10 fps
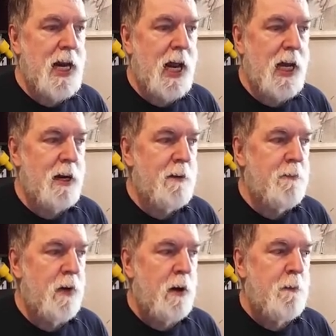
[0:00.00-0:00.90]

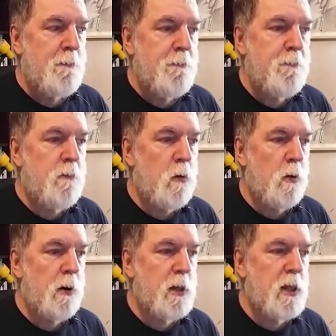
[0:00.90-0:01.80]
negative
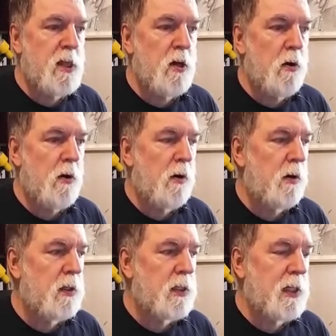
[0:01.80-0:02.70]

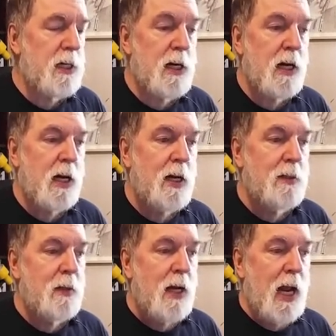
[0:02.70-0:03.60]
4/3.
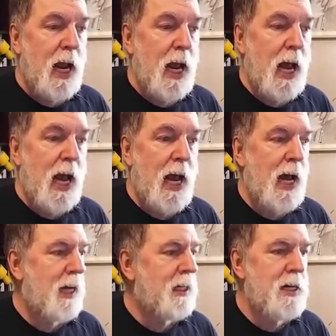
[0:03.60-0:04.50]

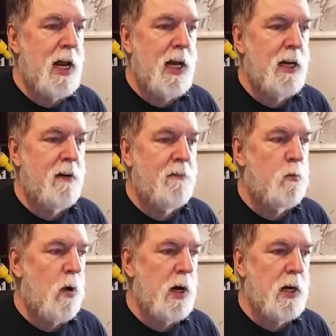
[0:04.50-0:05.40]
And negative
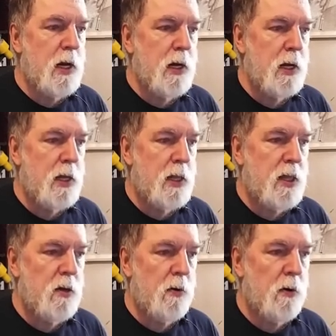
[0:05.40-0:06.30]

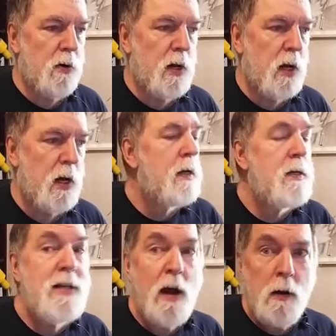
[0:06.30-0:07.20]
1/3.
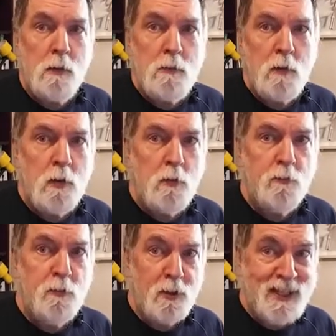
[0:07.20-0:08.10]
Now,
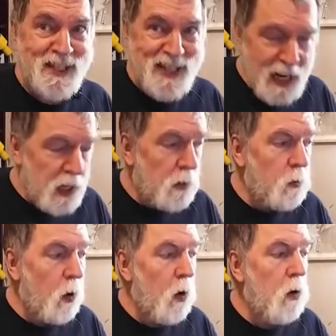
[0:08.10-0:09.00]
for the second
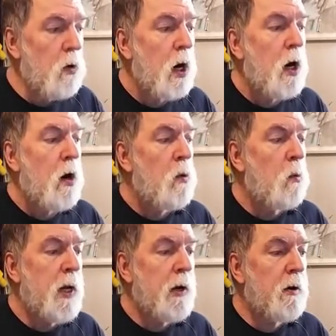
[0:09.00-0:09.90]
row,
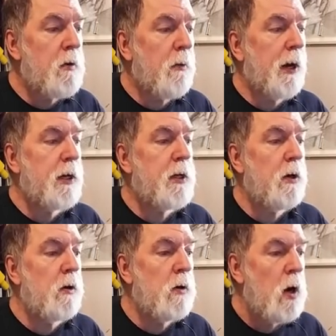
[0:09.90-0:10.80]
we are going
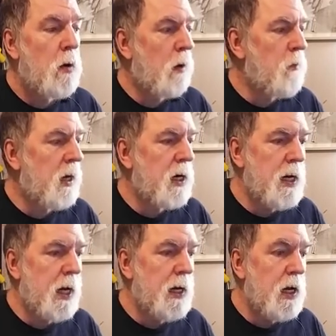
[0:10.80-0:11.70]
to, I'll write it
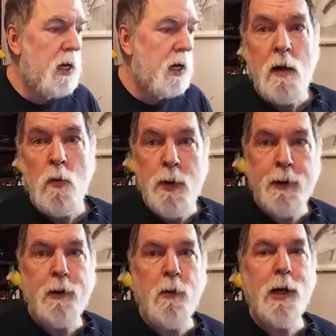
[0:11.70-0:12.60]
in, we are
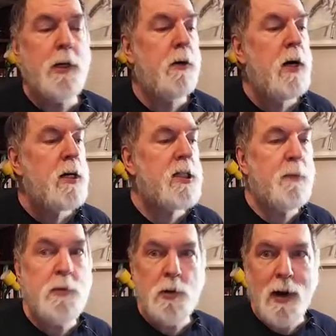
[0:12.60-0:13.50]
going to
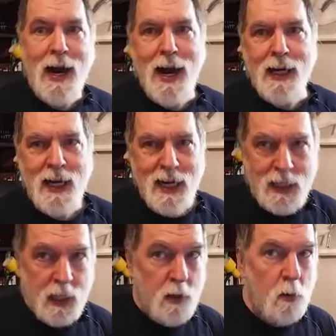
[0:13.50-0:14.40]
subtract
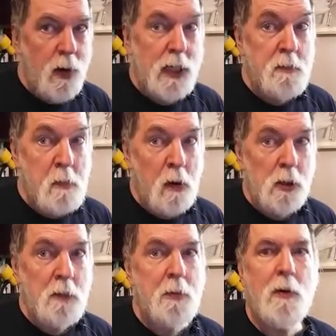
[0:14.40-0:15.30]
the correct
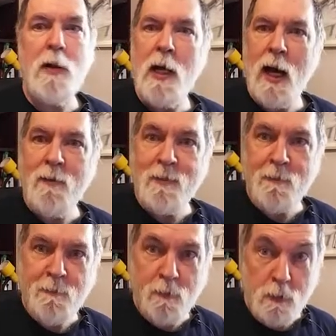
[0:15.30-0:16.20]
multiple of the
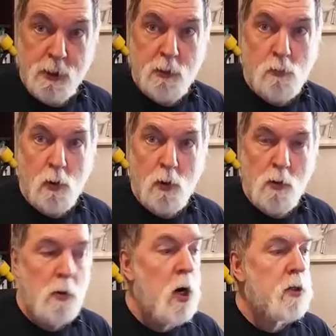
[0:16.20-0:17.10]
first
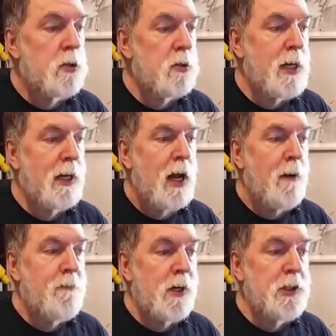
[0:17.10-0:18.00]
row so that
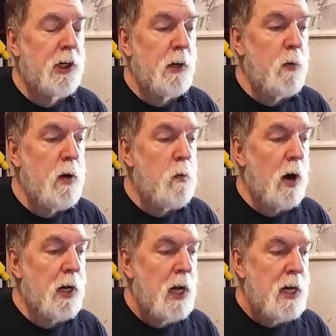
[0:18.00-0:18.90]
eventually we
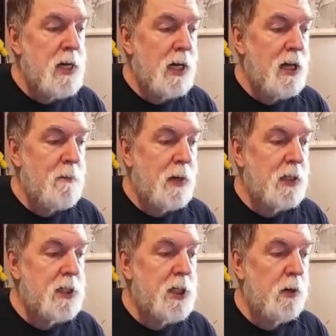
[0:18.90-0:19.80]
want nothing but
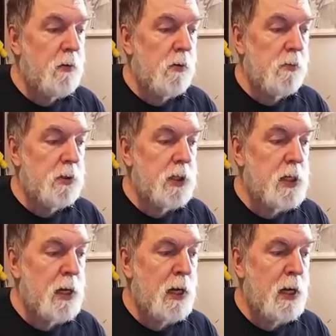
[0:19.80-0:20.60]
zeros